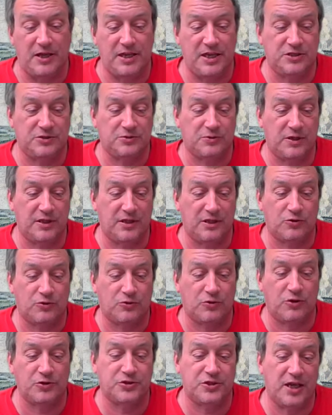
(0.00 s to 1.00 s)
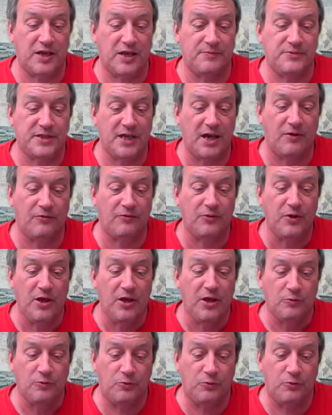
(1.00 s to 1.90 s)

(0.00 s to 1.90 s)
about history that Croce himself